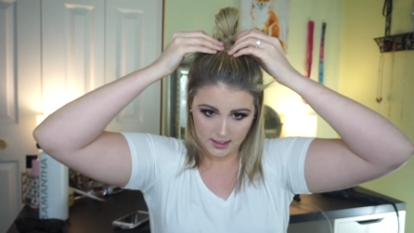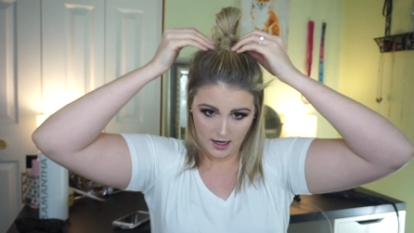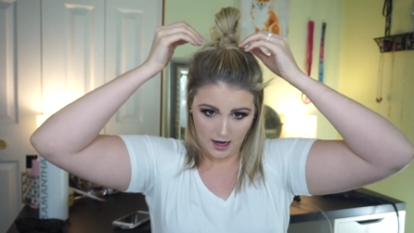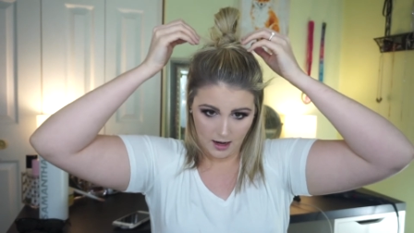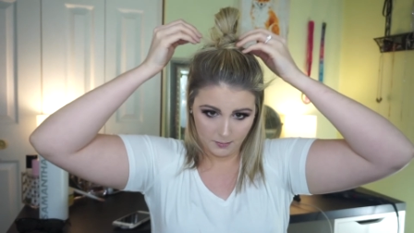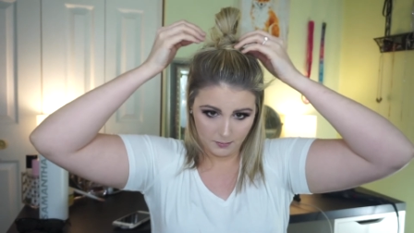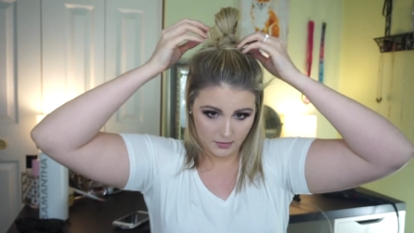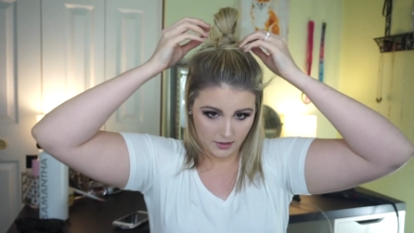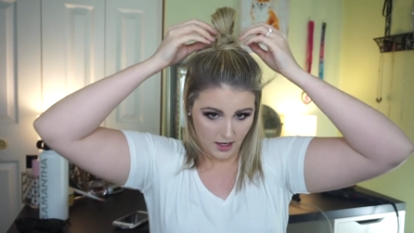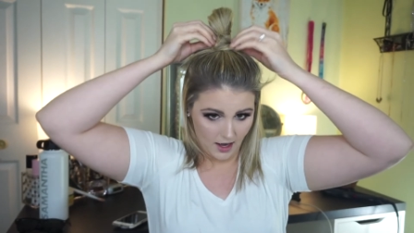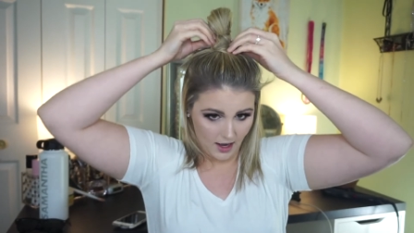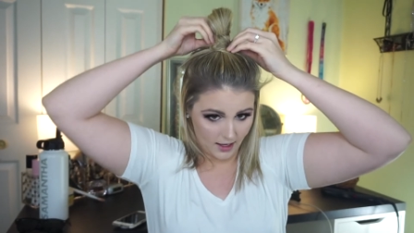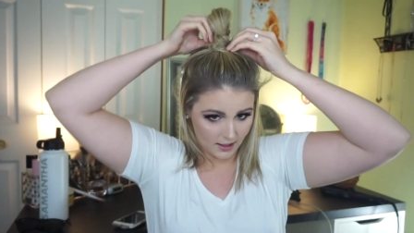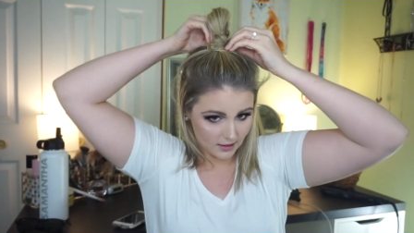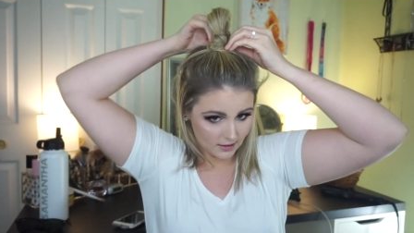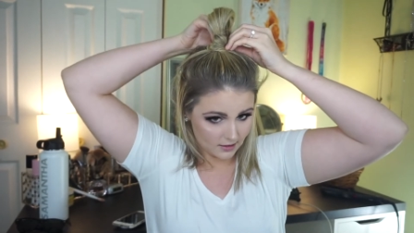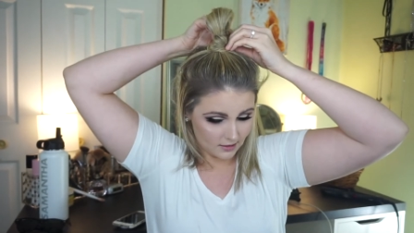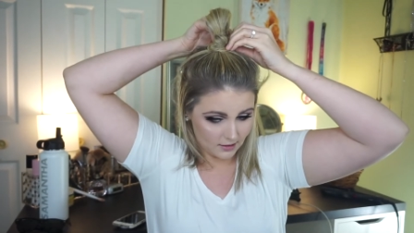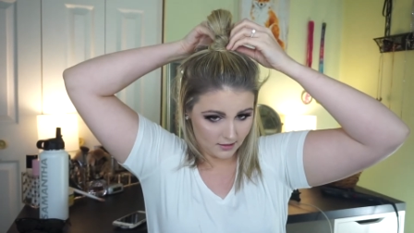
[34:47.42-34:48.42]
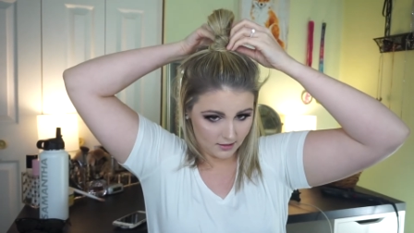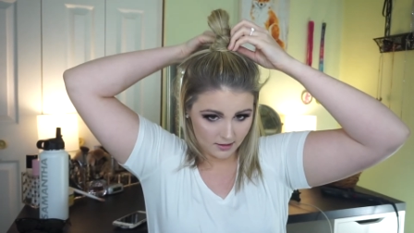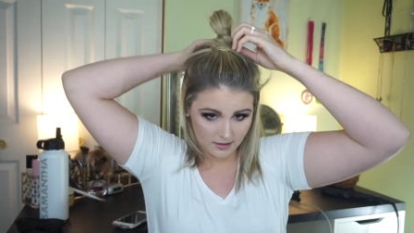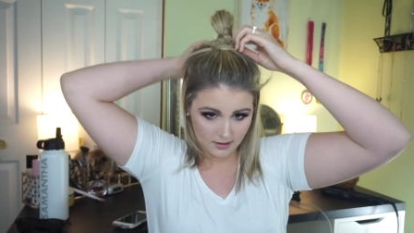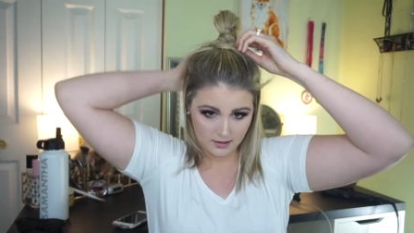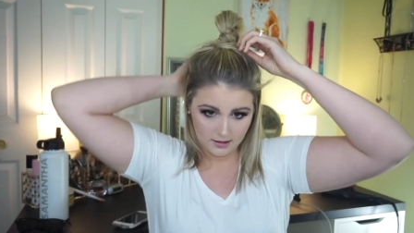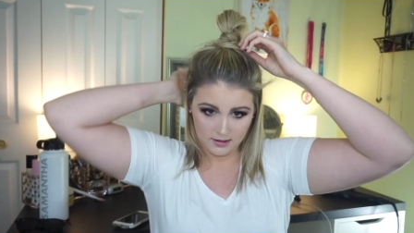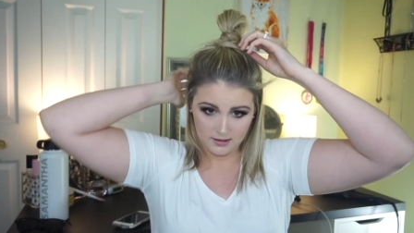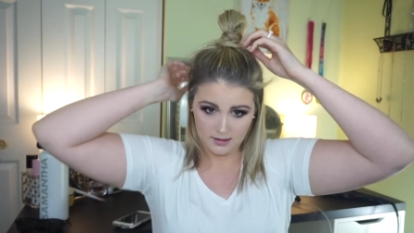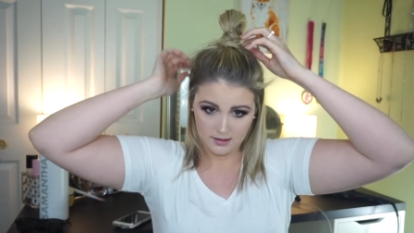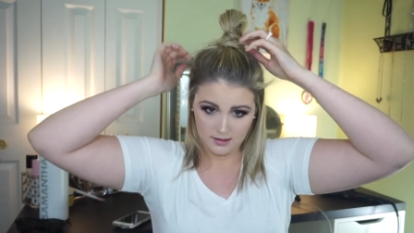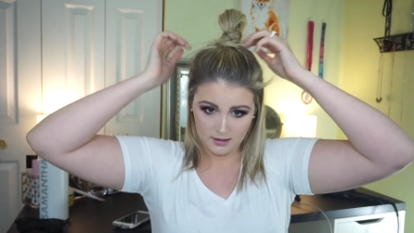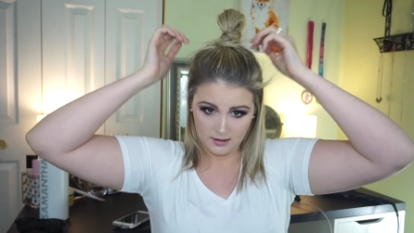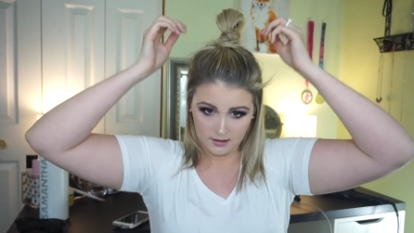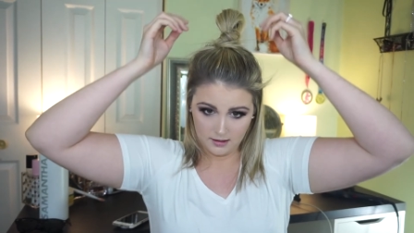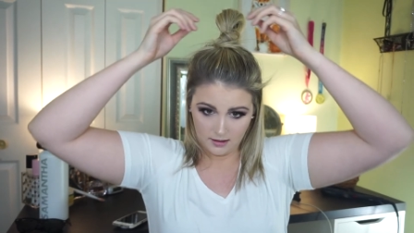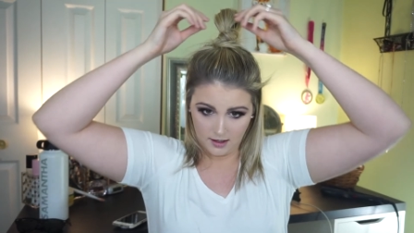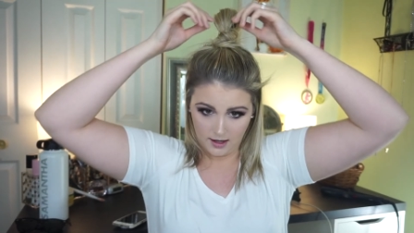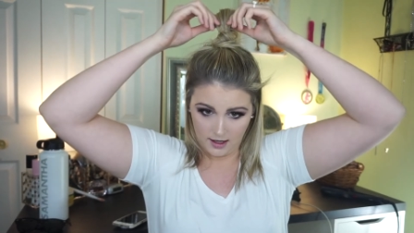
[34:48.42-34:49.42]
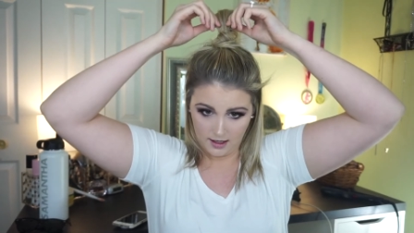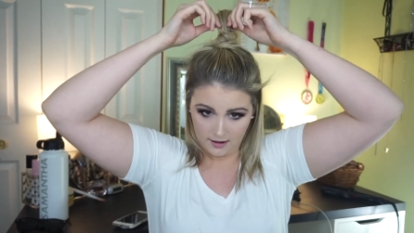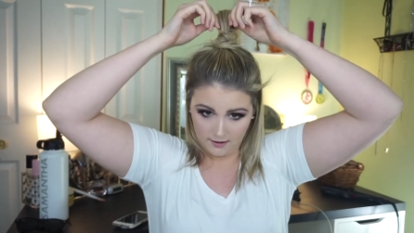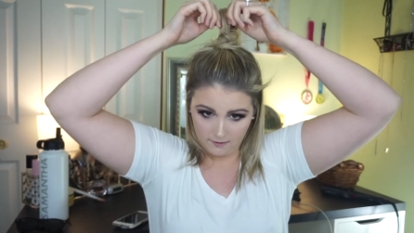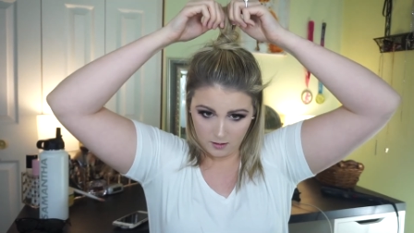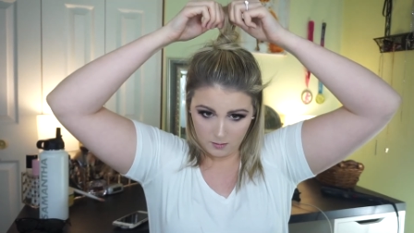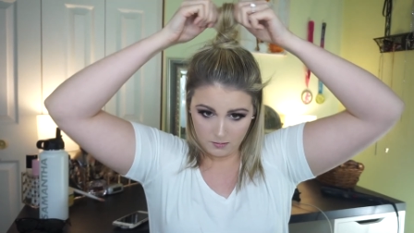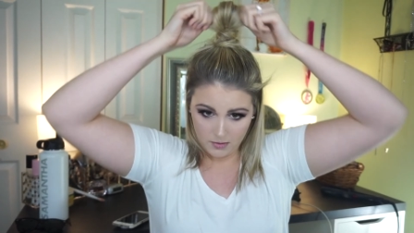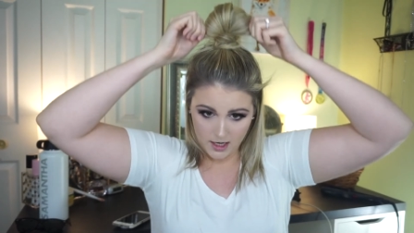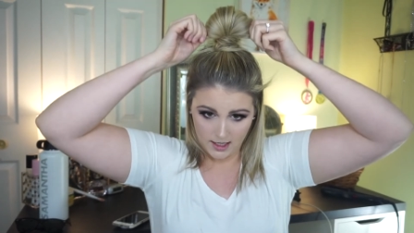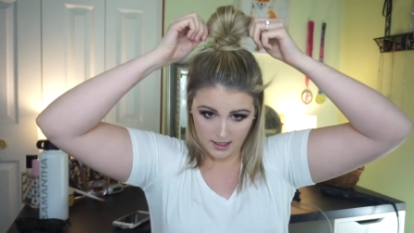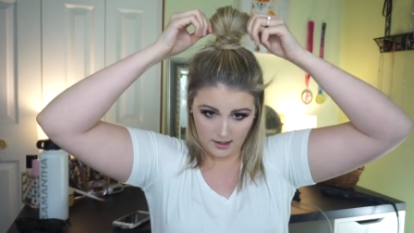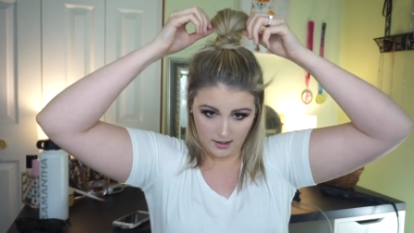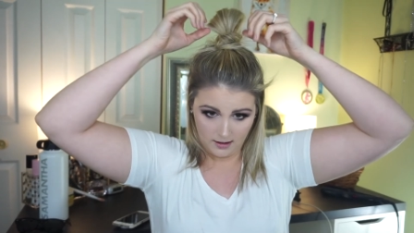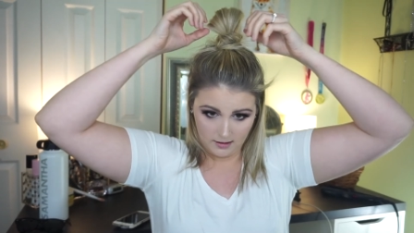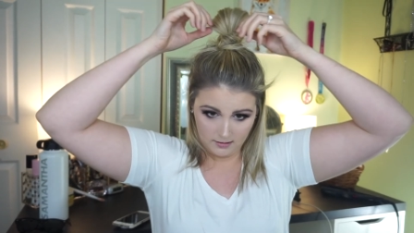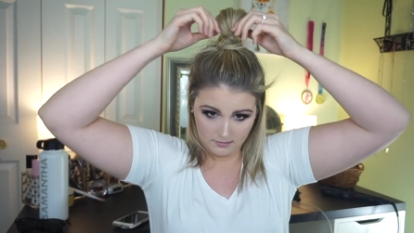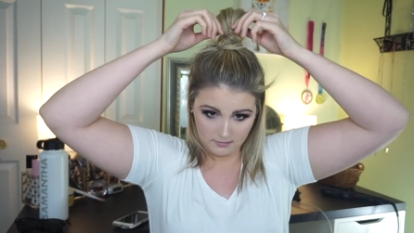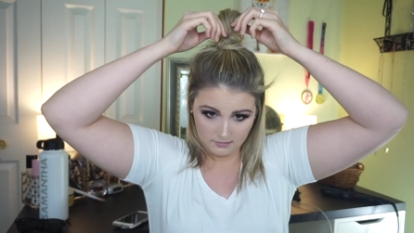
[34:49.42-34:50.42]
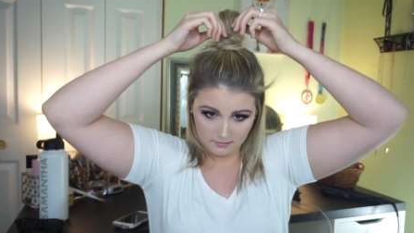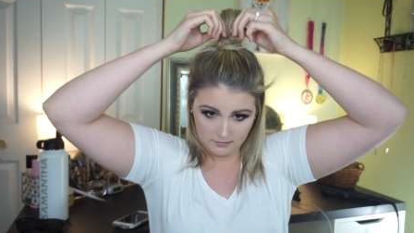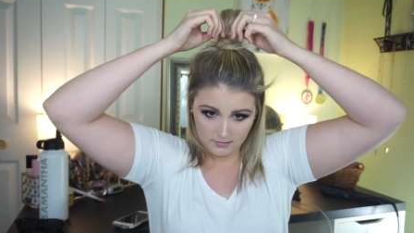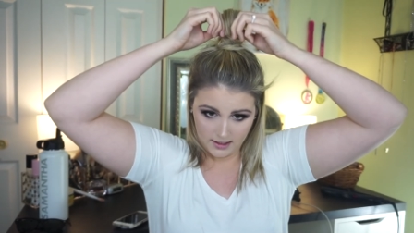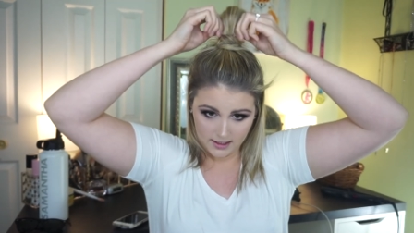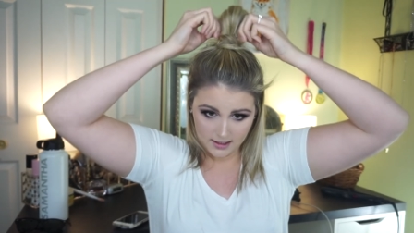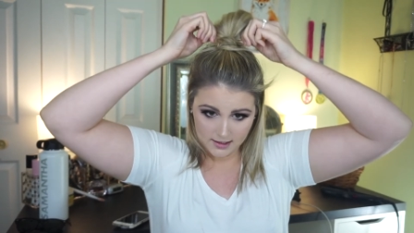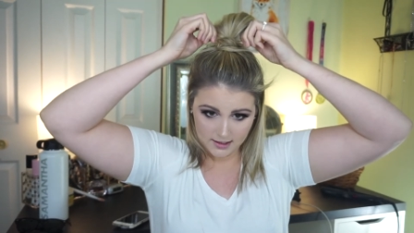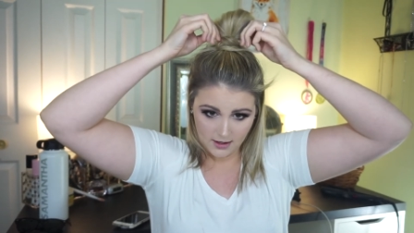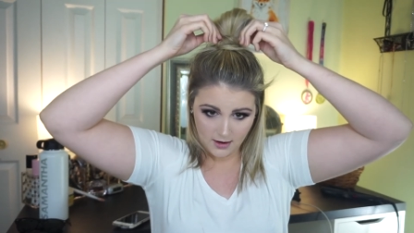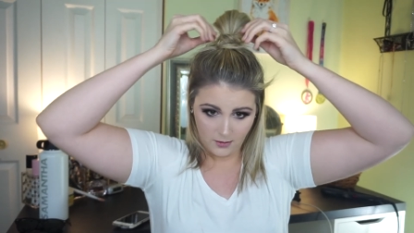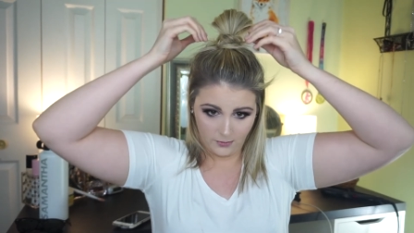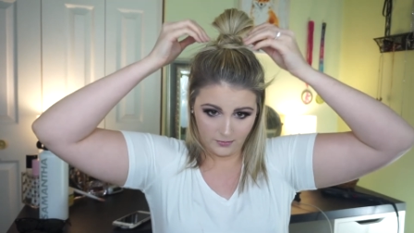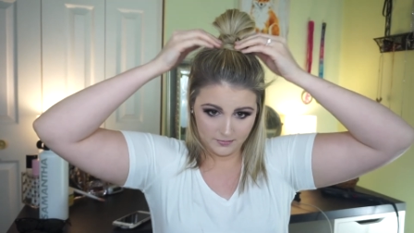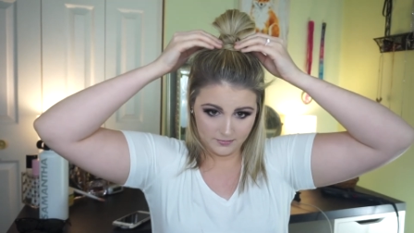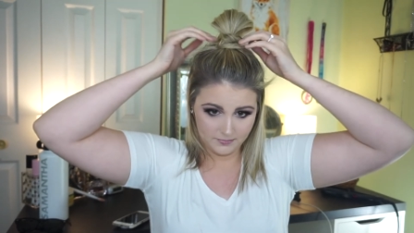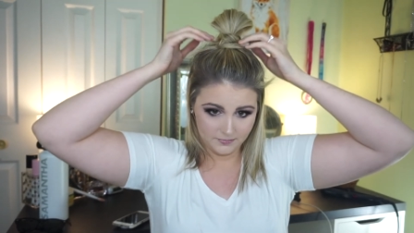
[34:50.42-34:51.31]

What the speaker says: top knot, kind of a bun, like so.